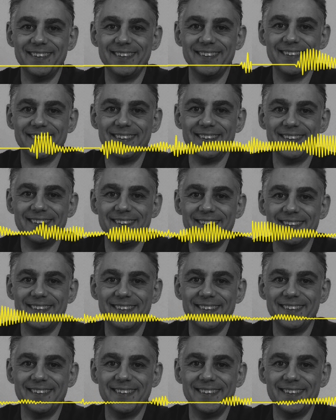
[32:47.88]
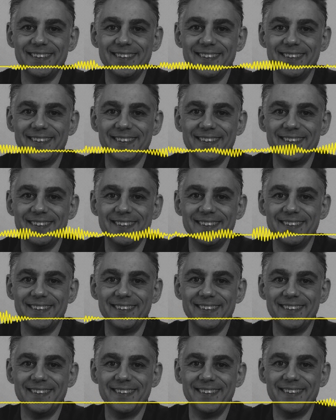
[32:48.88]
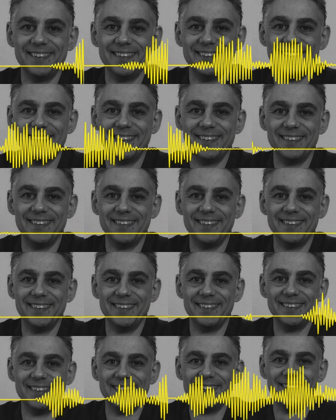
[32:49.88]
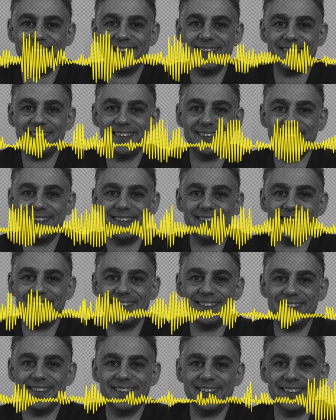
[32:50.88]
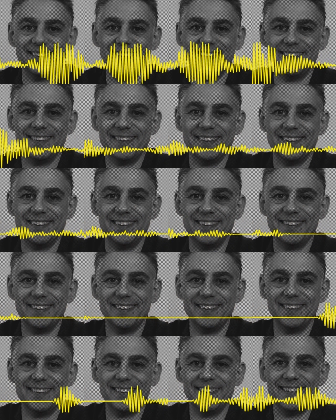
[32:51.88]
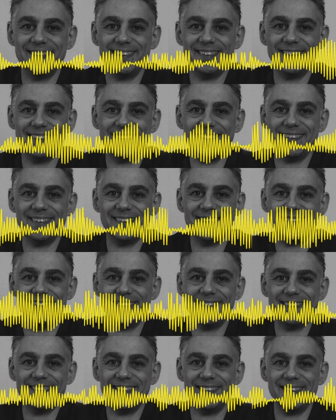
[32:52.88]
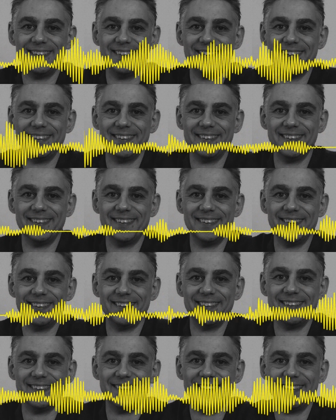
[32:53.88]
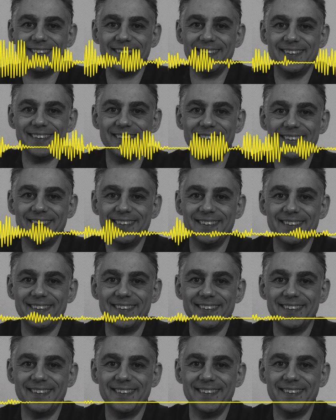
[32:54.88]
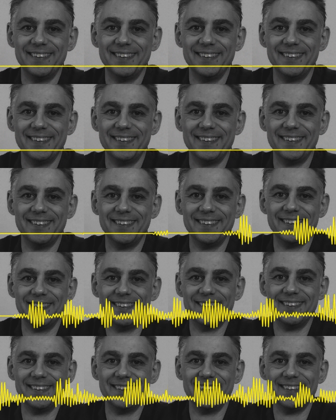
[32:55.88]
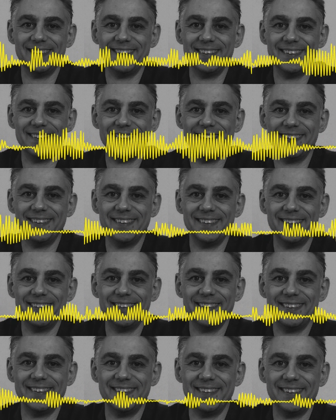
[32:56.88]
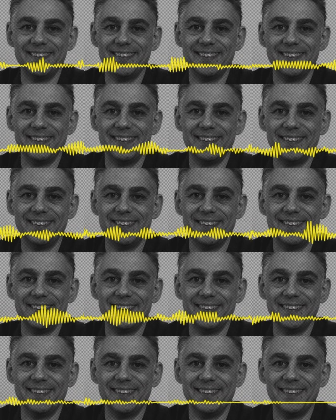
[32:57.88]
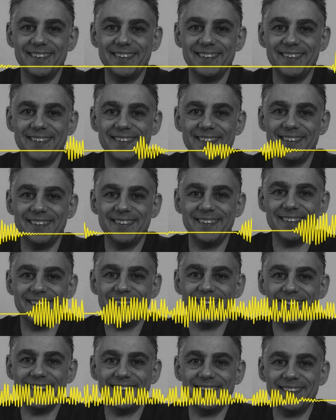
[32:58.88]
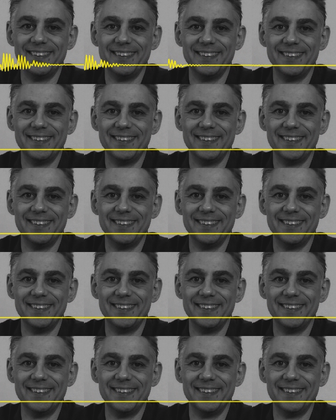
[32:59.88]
and then review it. So again, we're talking about different roles here. It is not normally the role of a rulebook editor to be having those kind of discussions with the designer, but I'm